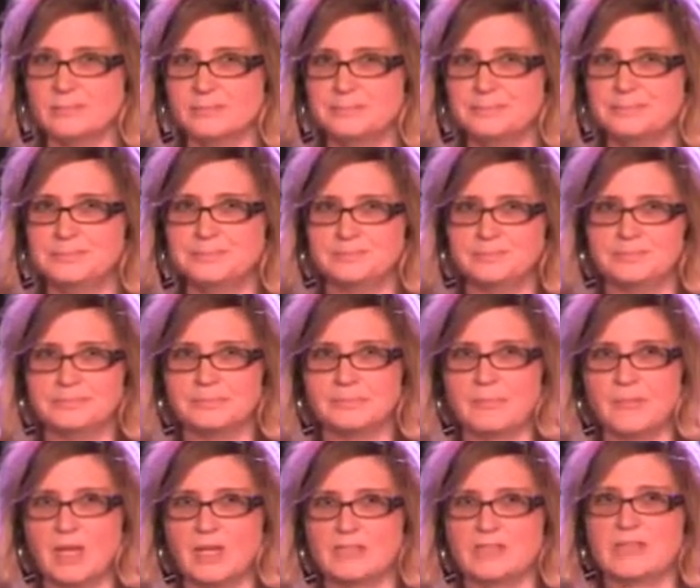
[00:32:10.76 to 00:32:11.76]

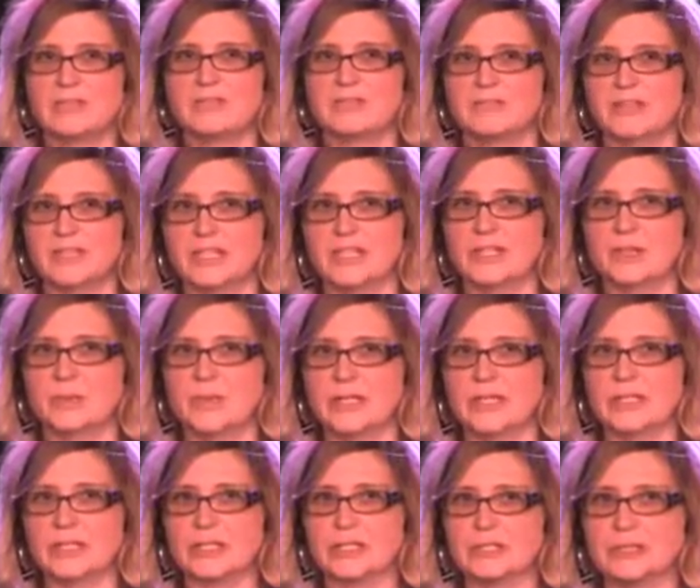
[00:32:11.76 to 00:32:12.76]
This is a very
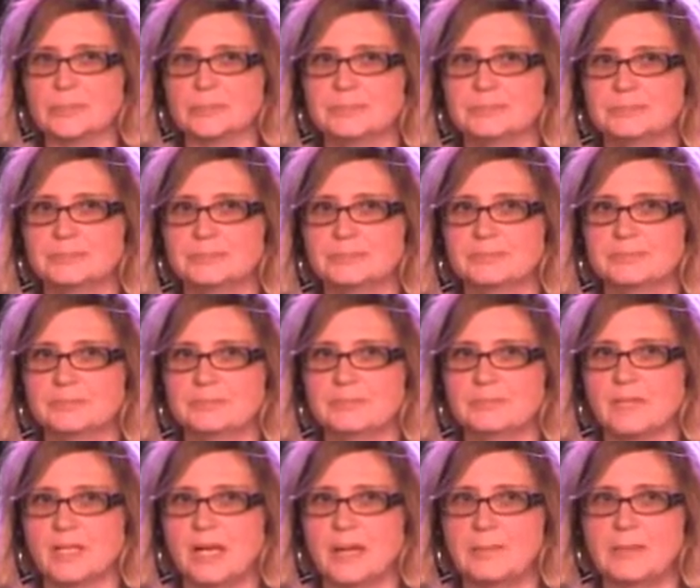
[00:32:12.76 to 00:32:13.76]
quiet group.
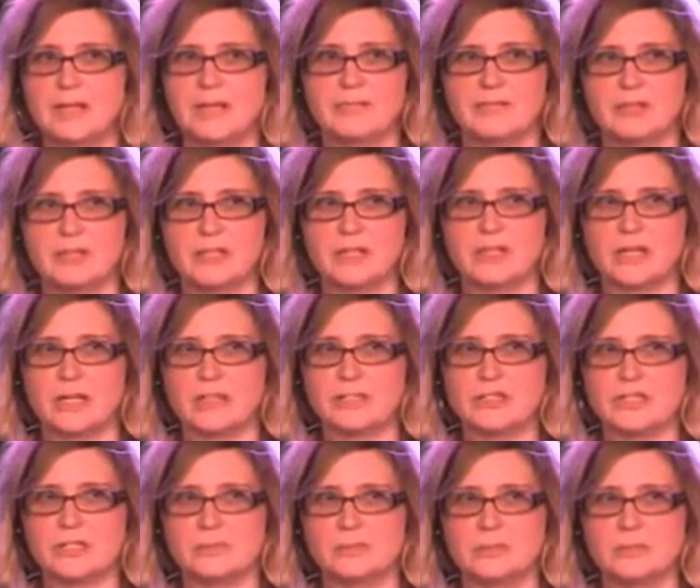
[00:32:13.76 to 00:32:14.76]
I mean, I feel like you got in
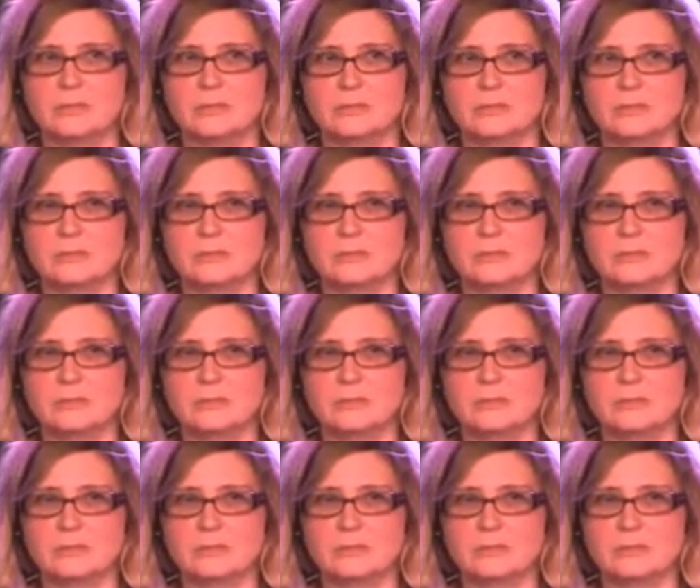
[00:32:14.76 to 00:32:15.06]
trouble.